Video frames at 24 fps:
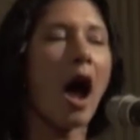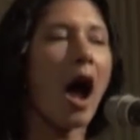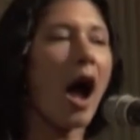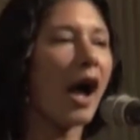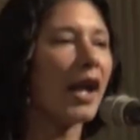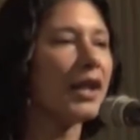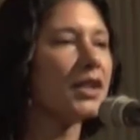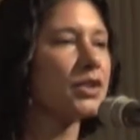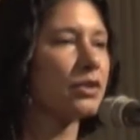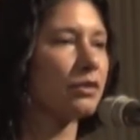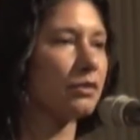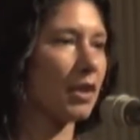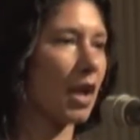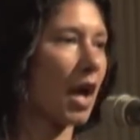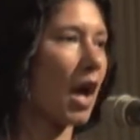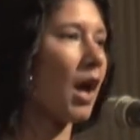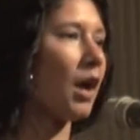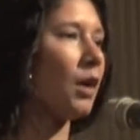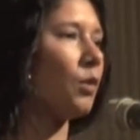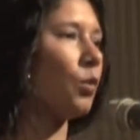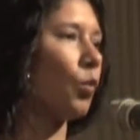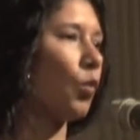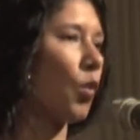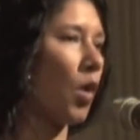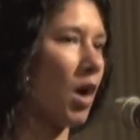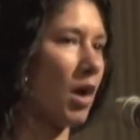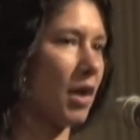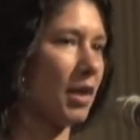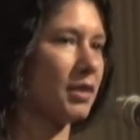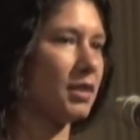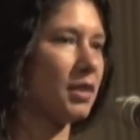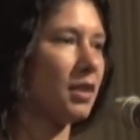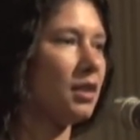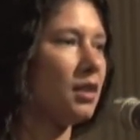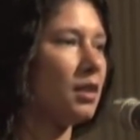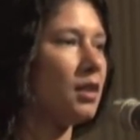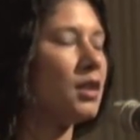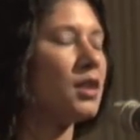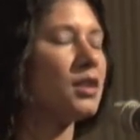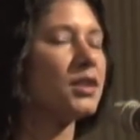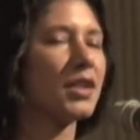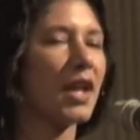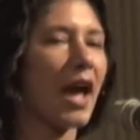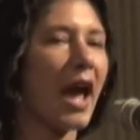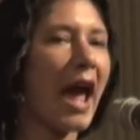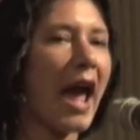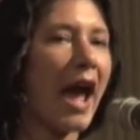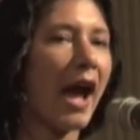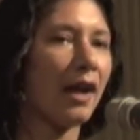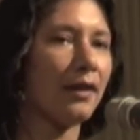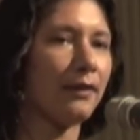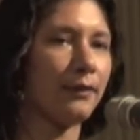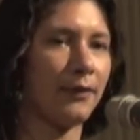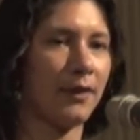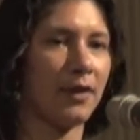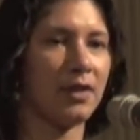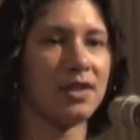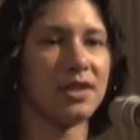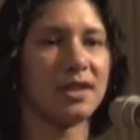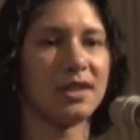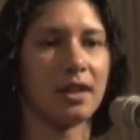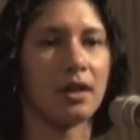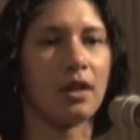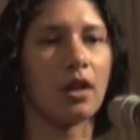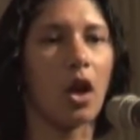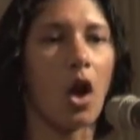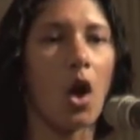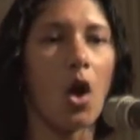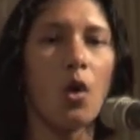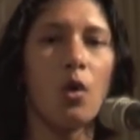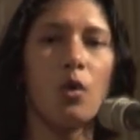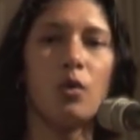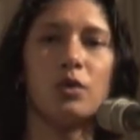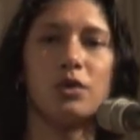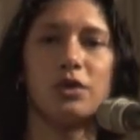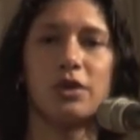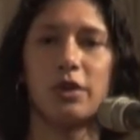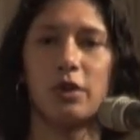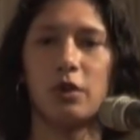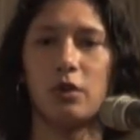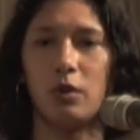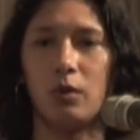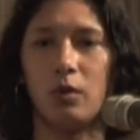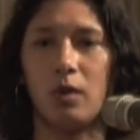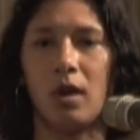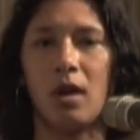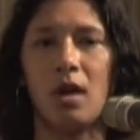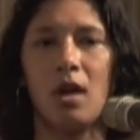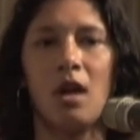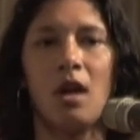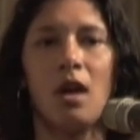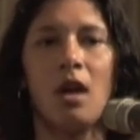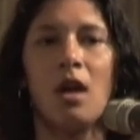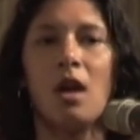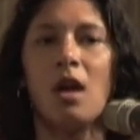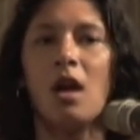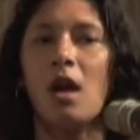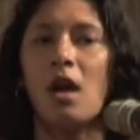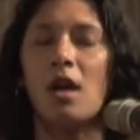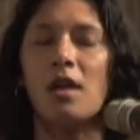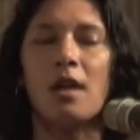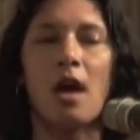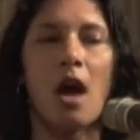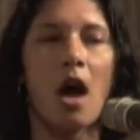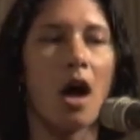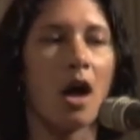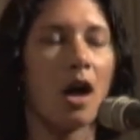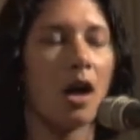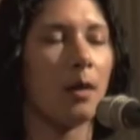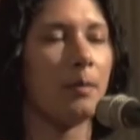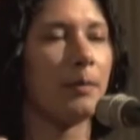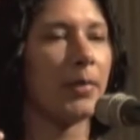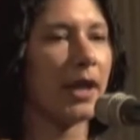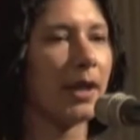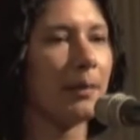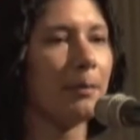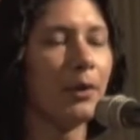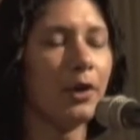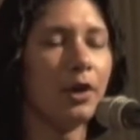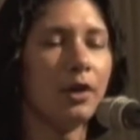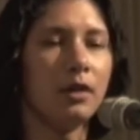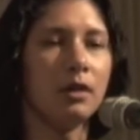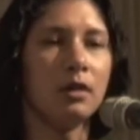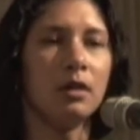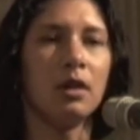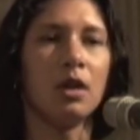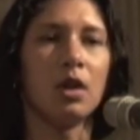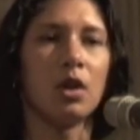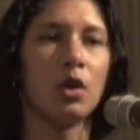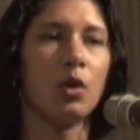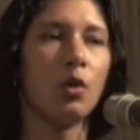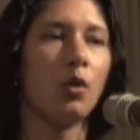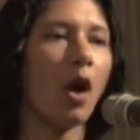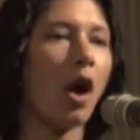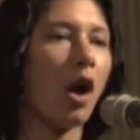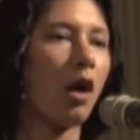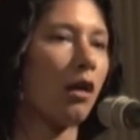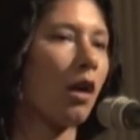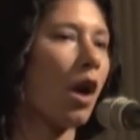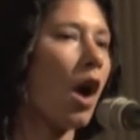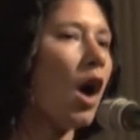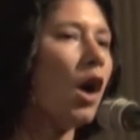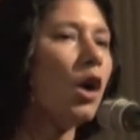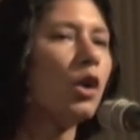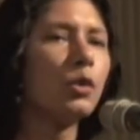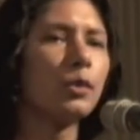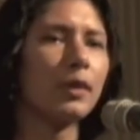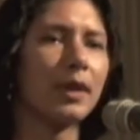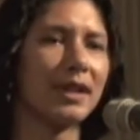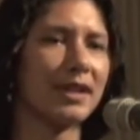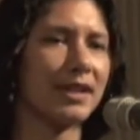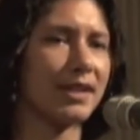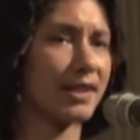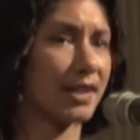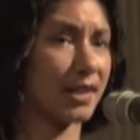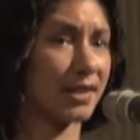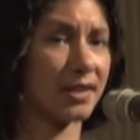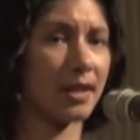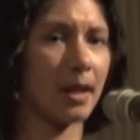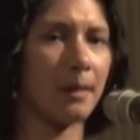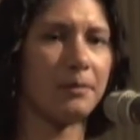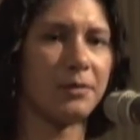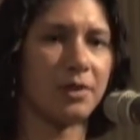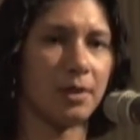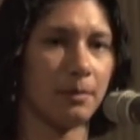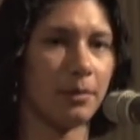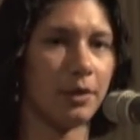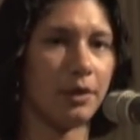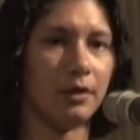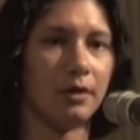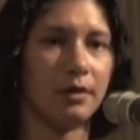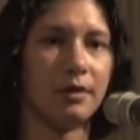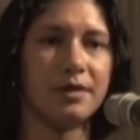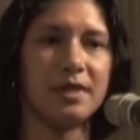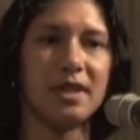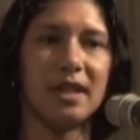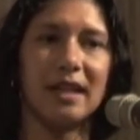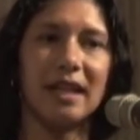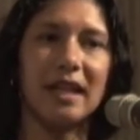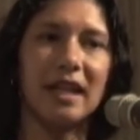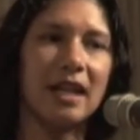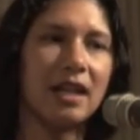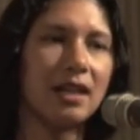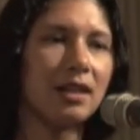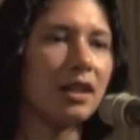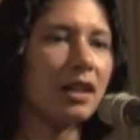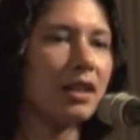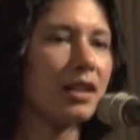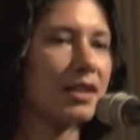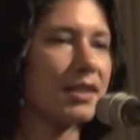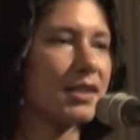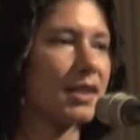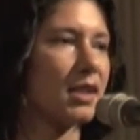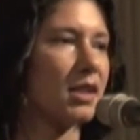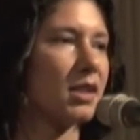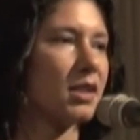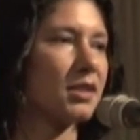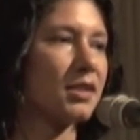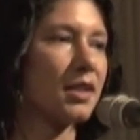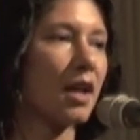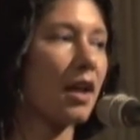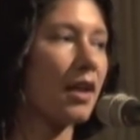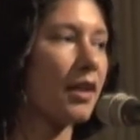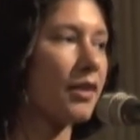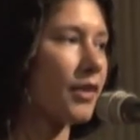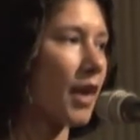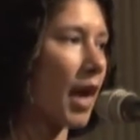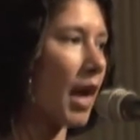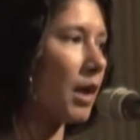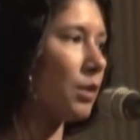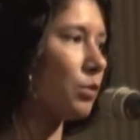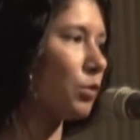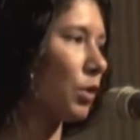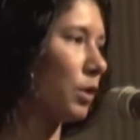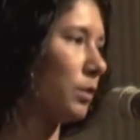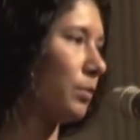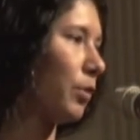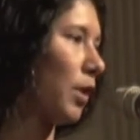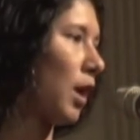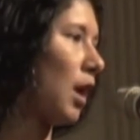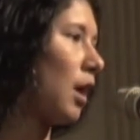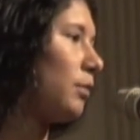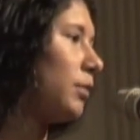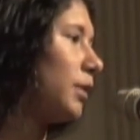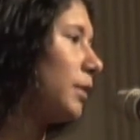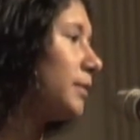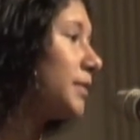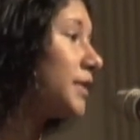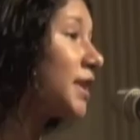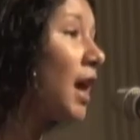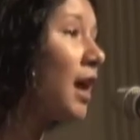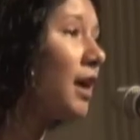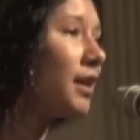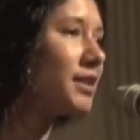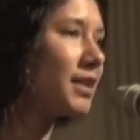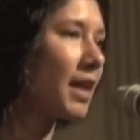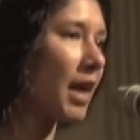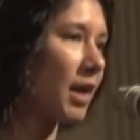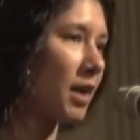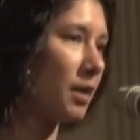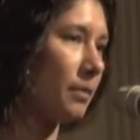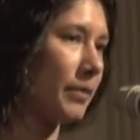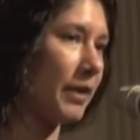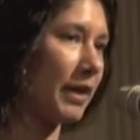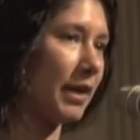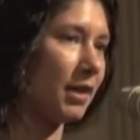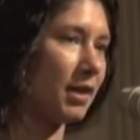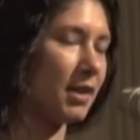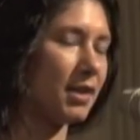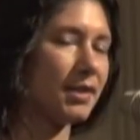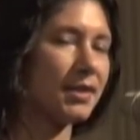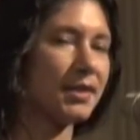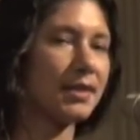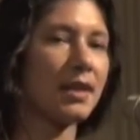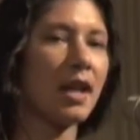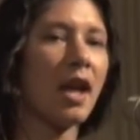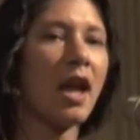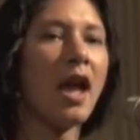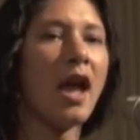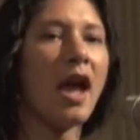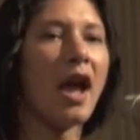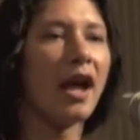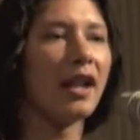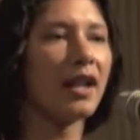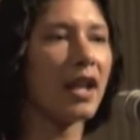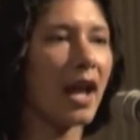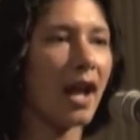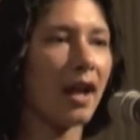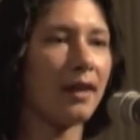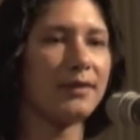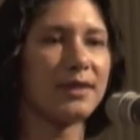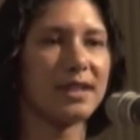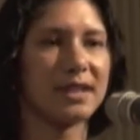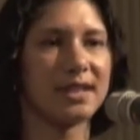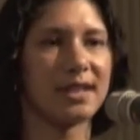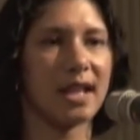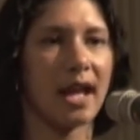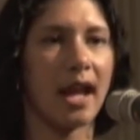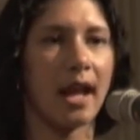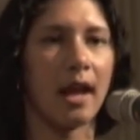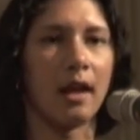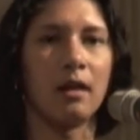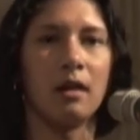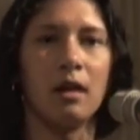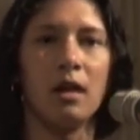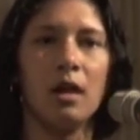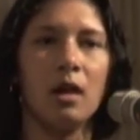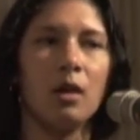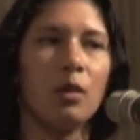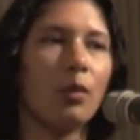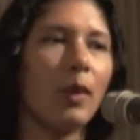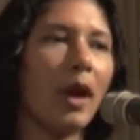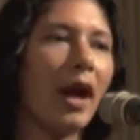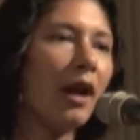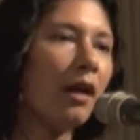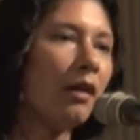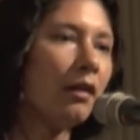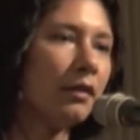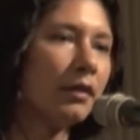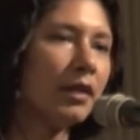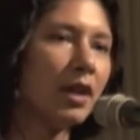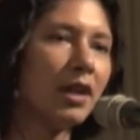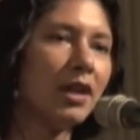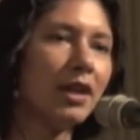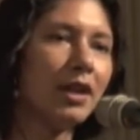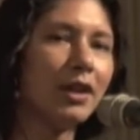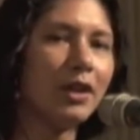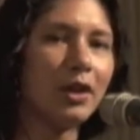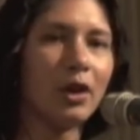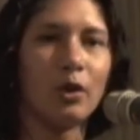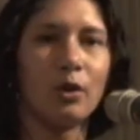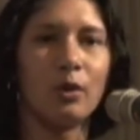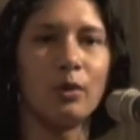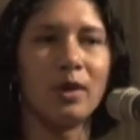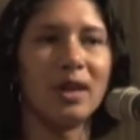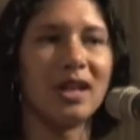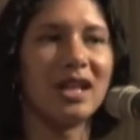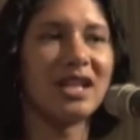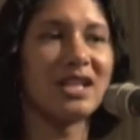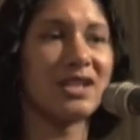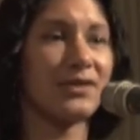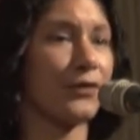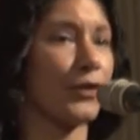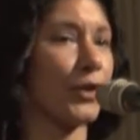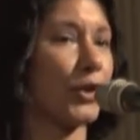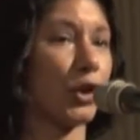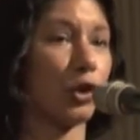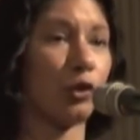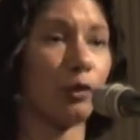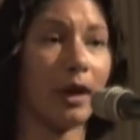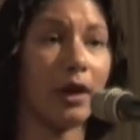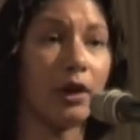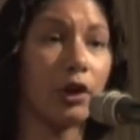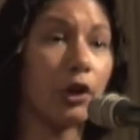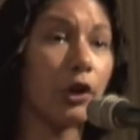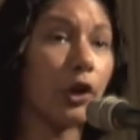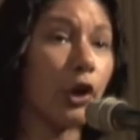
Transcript: I do not want to have to go to uh, people who are already susceptible to kidney disease, thyroid problems, diabetes, and have to say, well, you know, it's for the greater